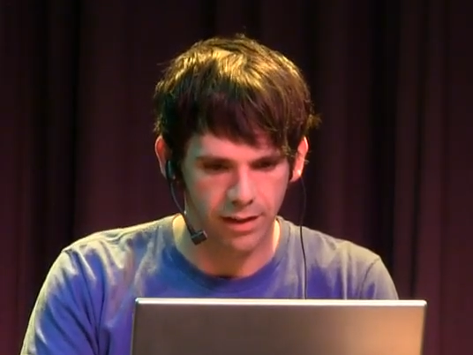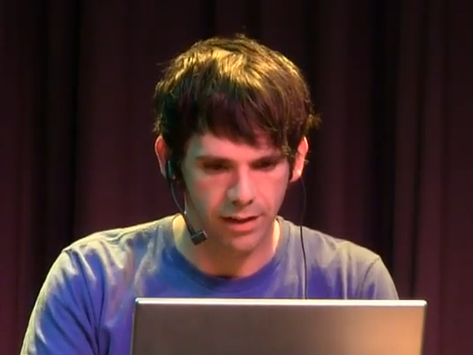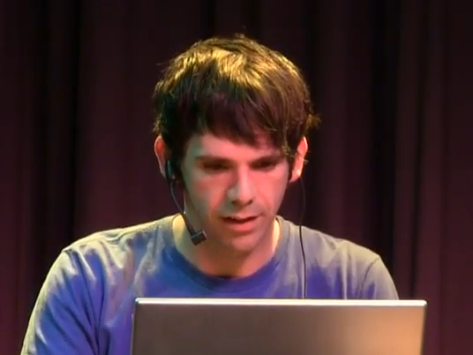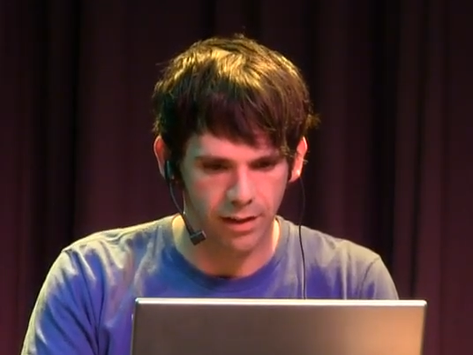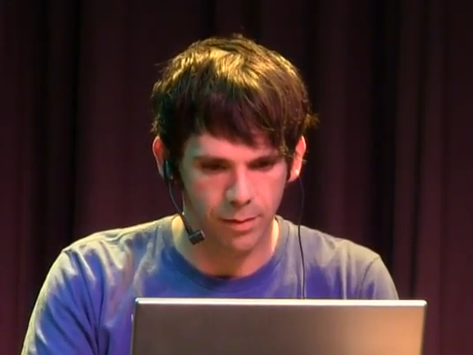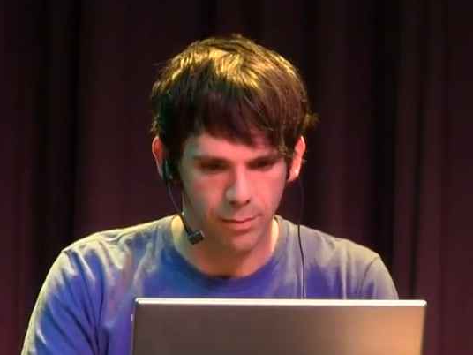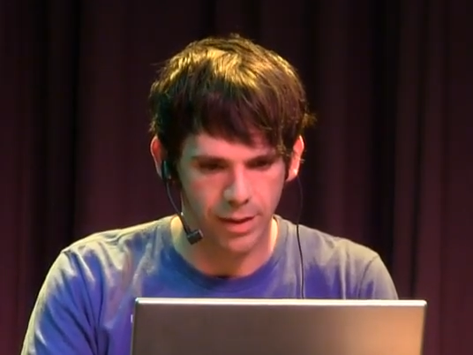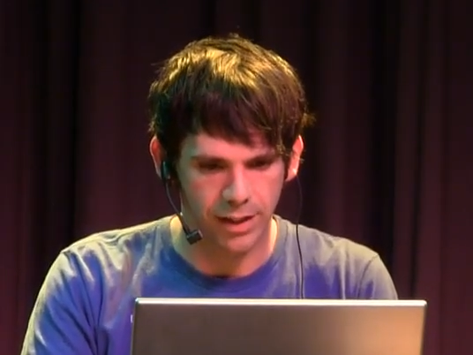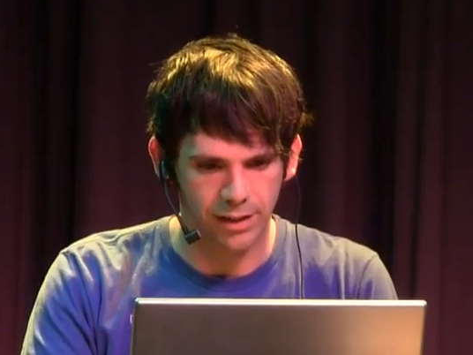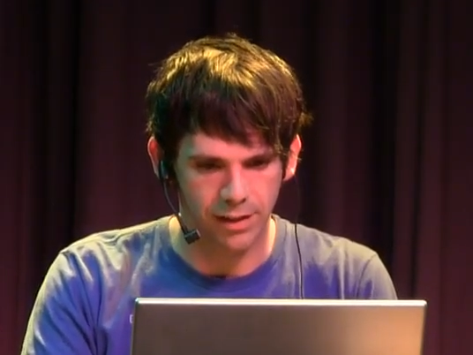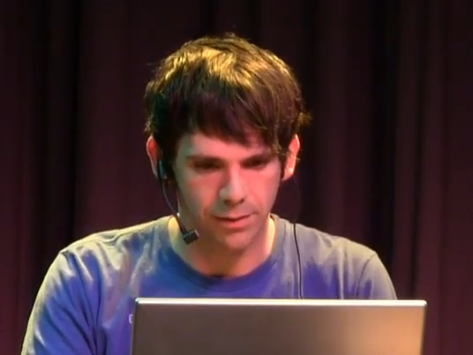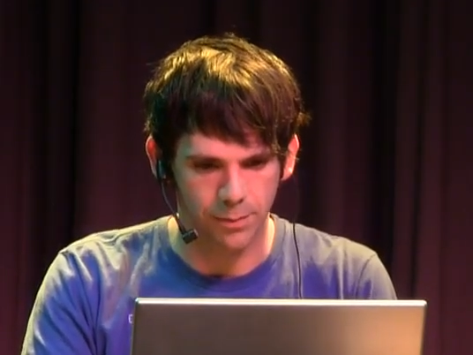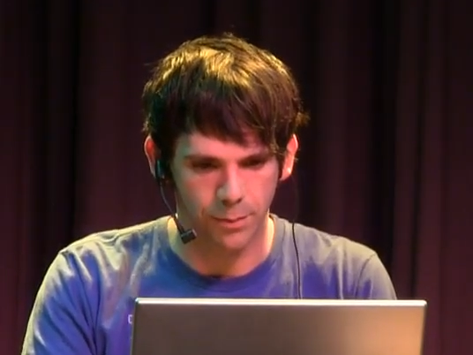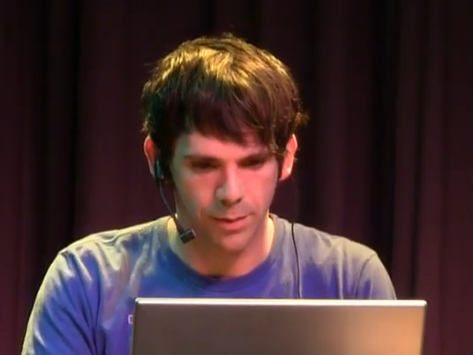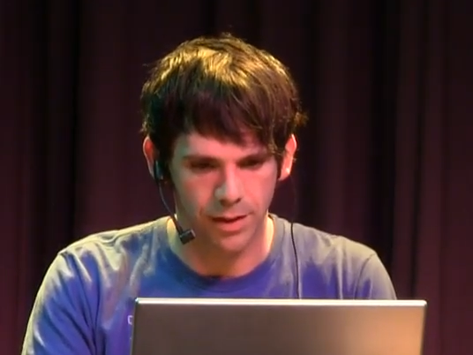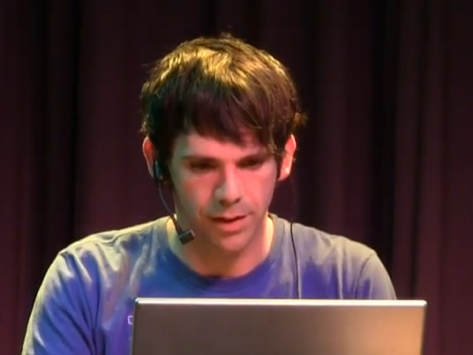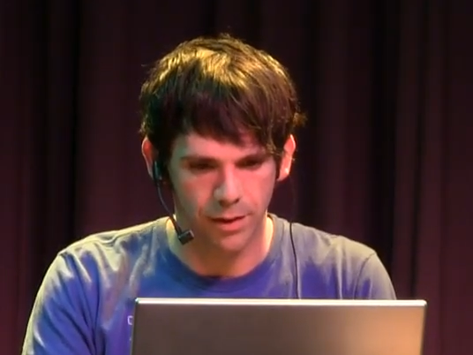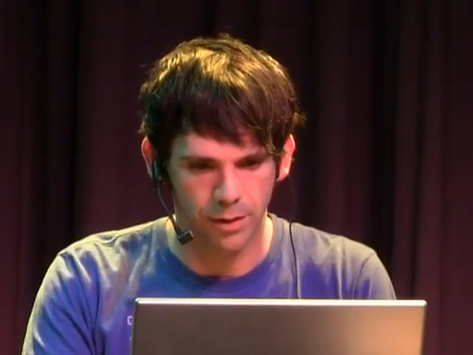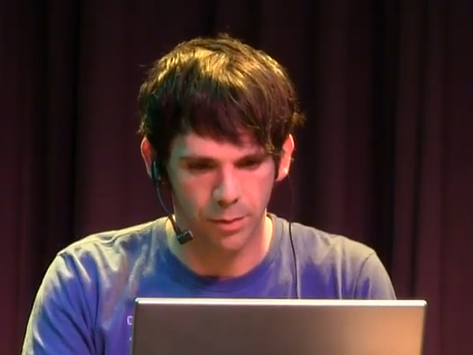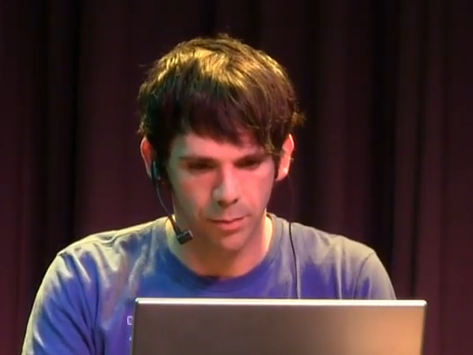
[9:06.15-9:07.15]
I'll make this
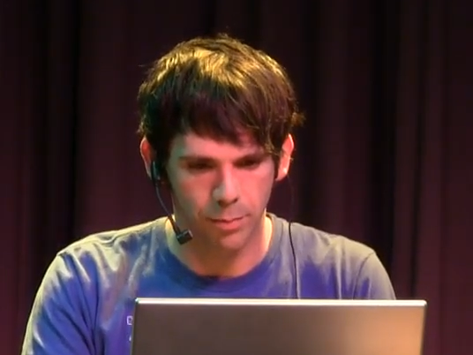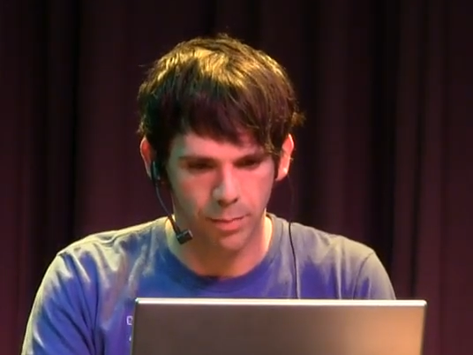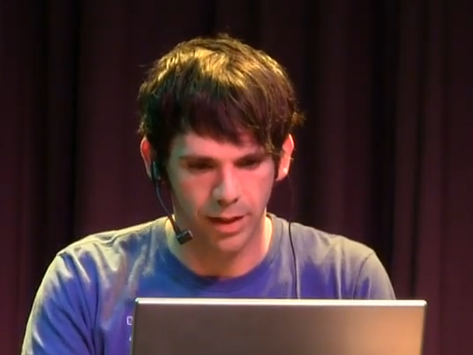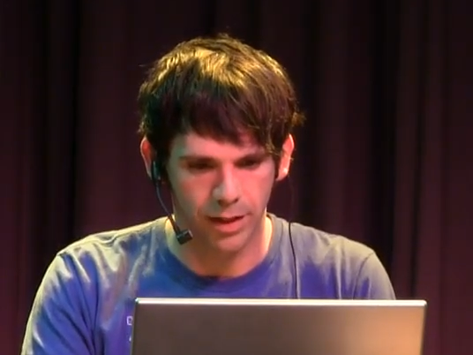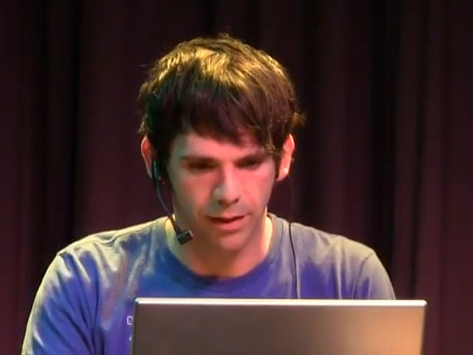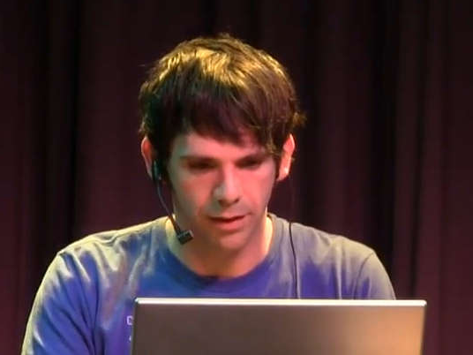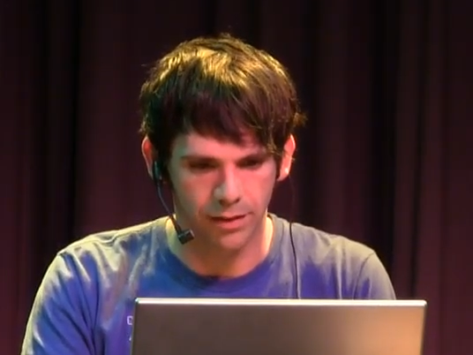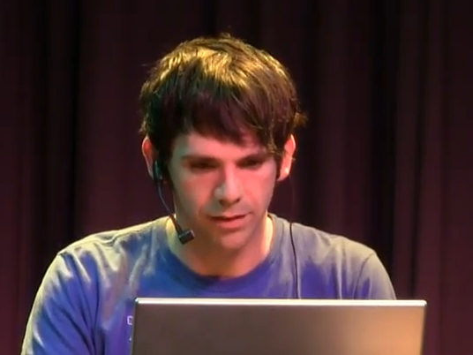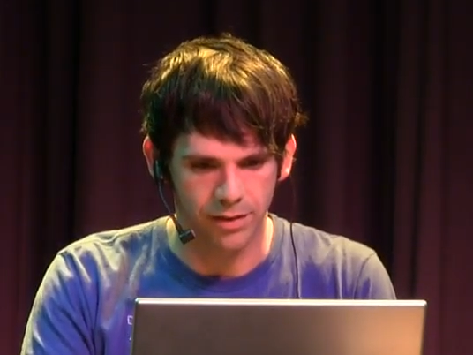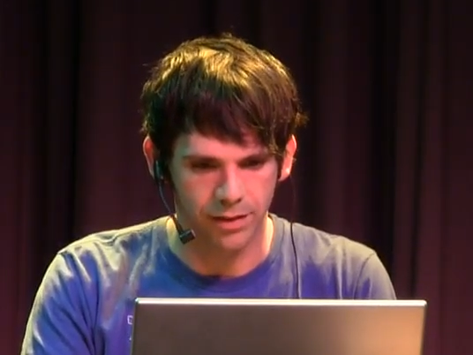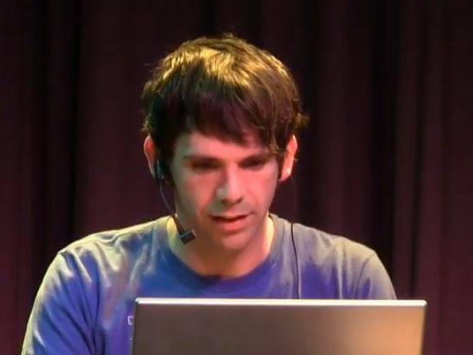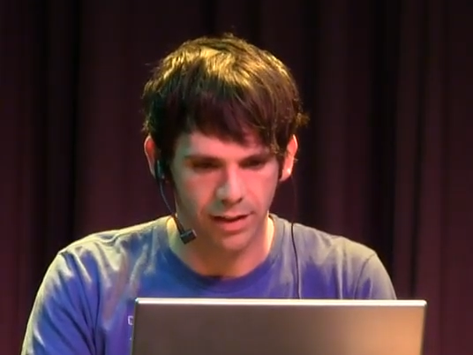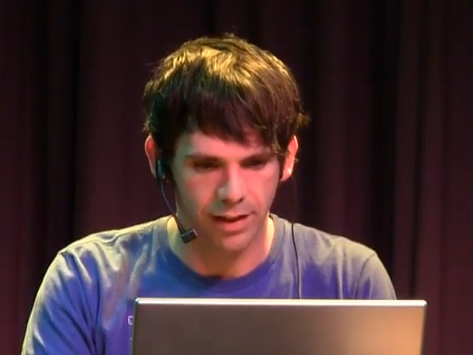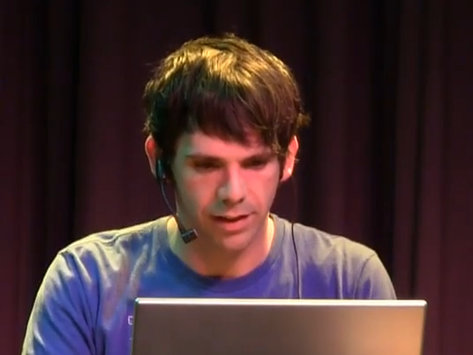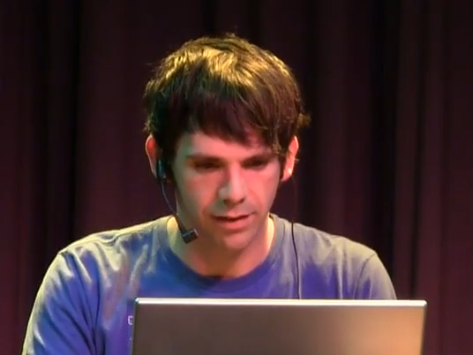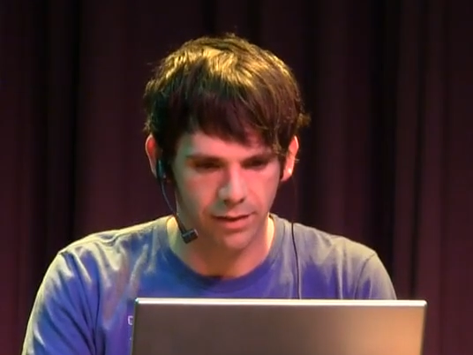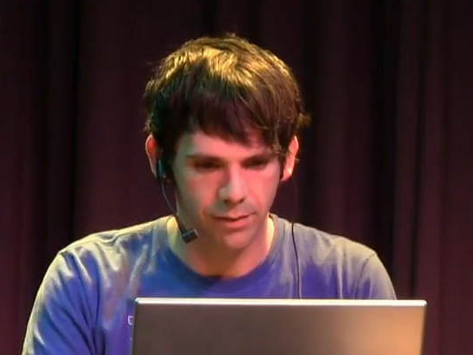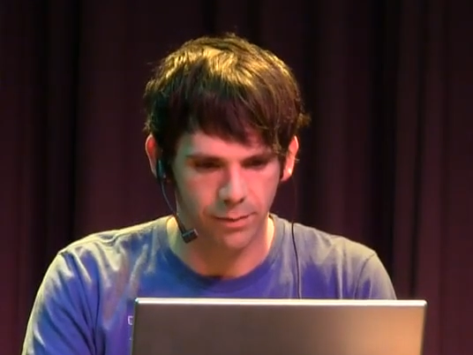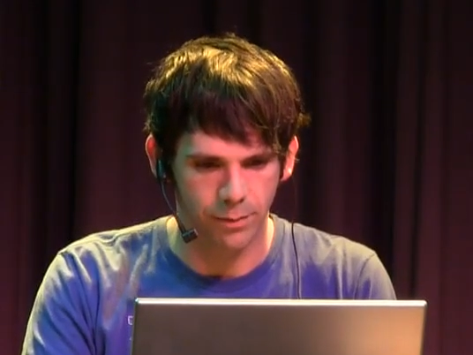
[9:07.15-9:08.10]
window bigger so that